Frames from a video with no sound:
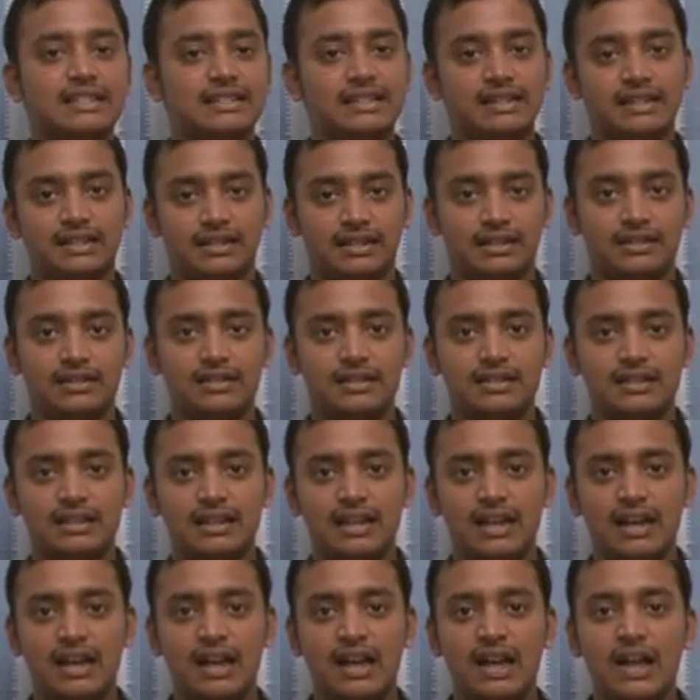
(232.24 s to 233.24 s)
decisions,
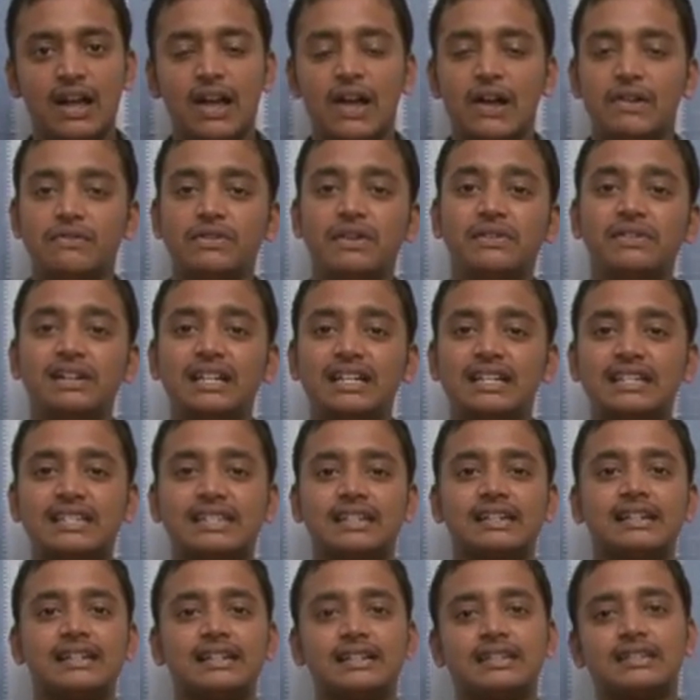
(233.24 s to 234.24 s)
we will
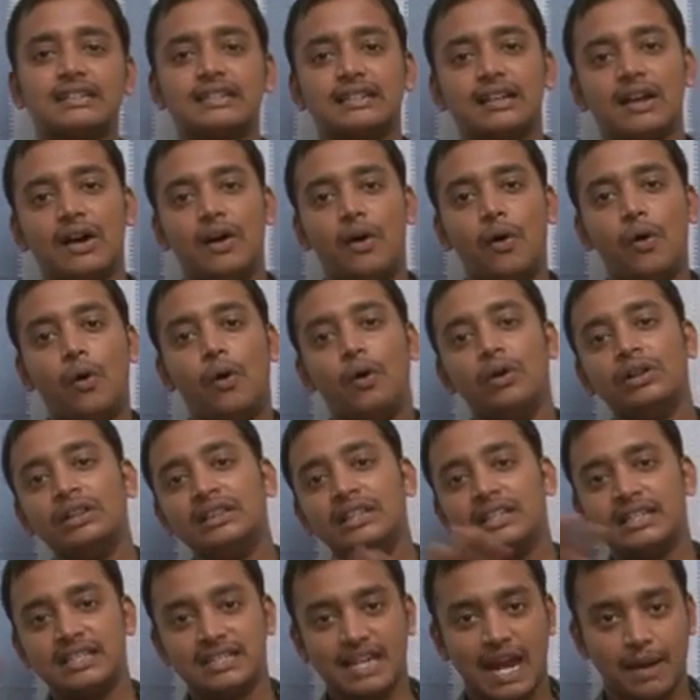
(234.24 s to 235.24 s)
discuss all
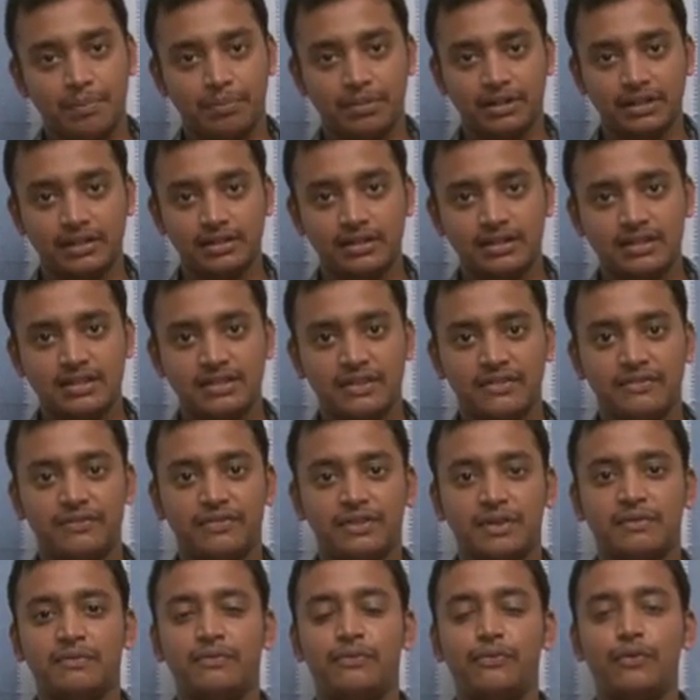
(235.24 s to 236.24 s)
the chapters
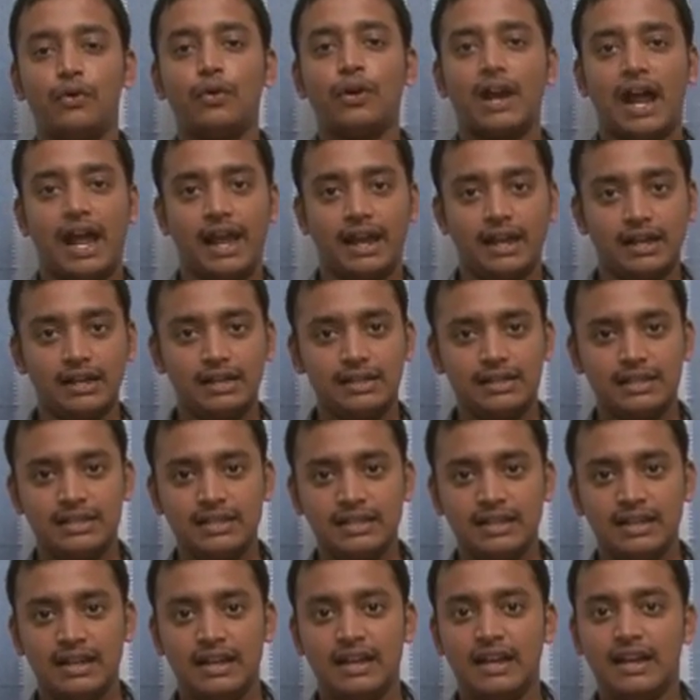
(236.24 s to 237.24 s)
from 4 angles.
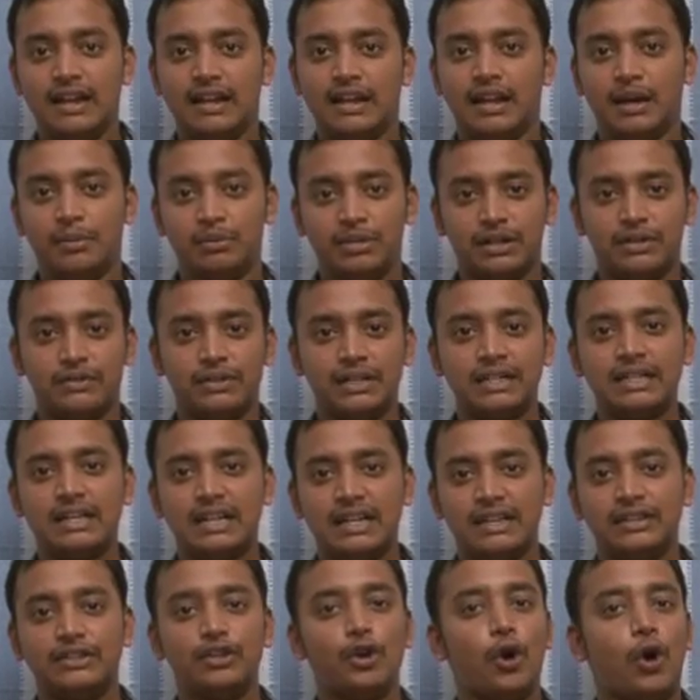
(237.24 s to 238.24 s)
Number
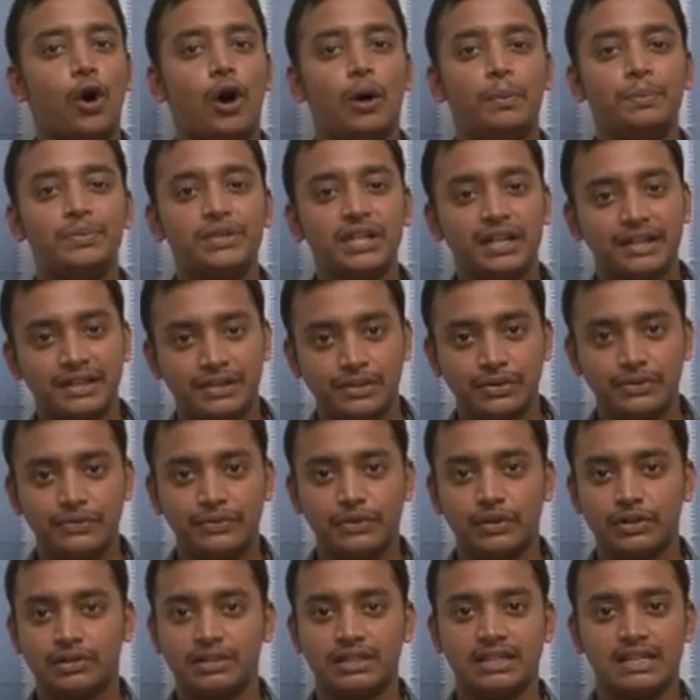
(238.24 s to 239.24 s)
1, the objective
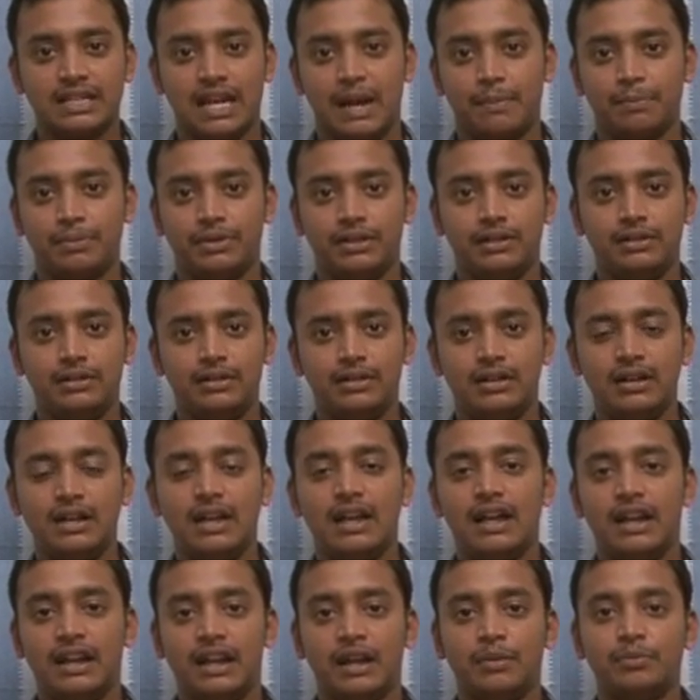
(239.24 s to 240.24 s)
for the chapter.
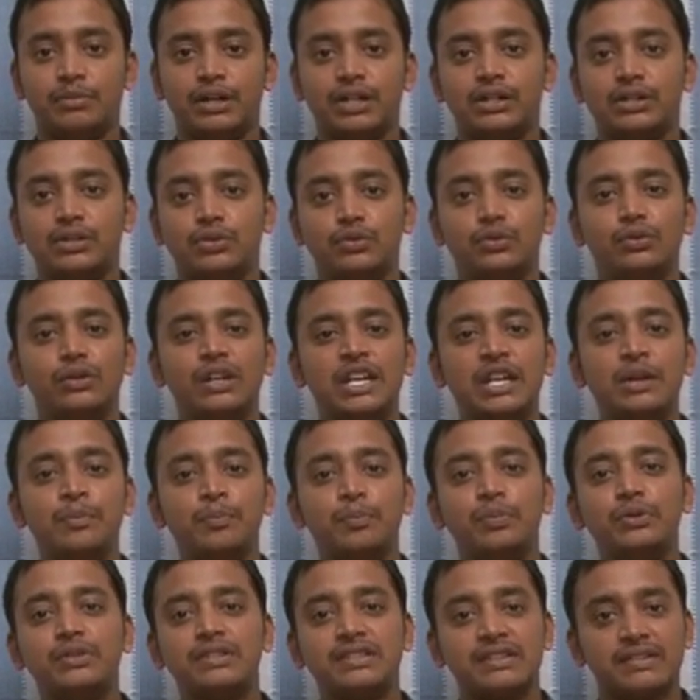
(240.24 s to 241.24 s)
Number 2,
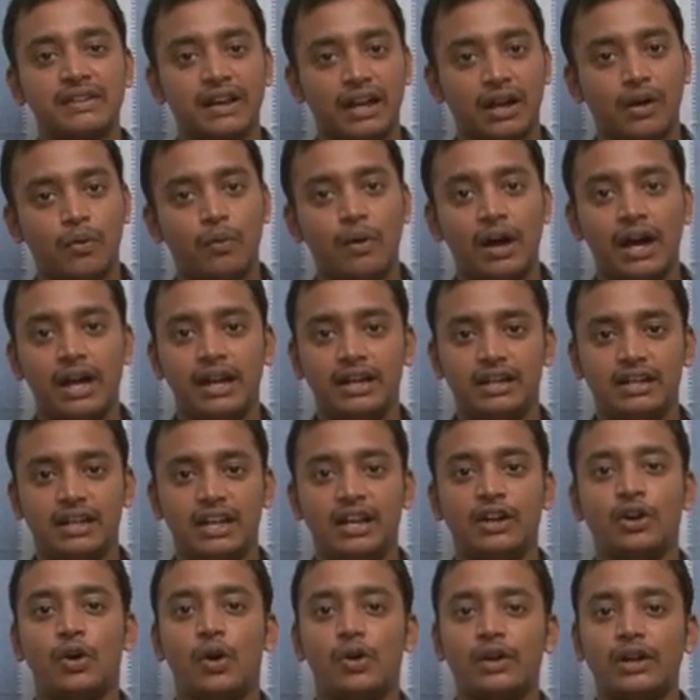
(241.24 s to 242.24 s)
inputs required
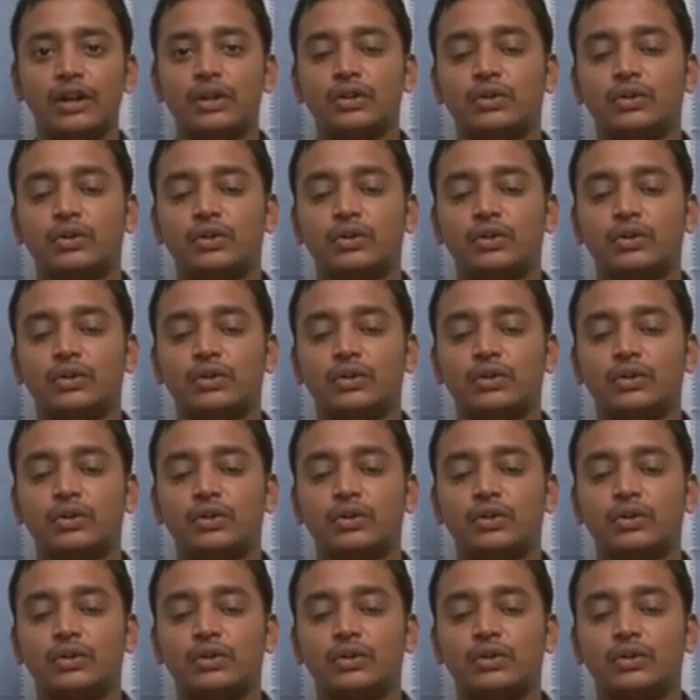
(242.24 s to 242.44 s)
in order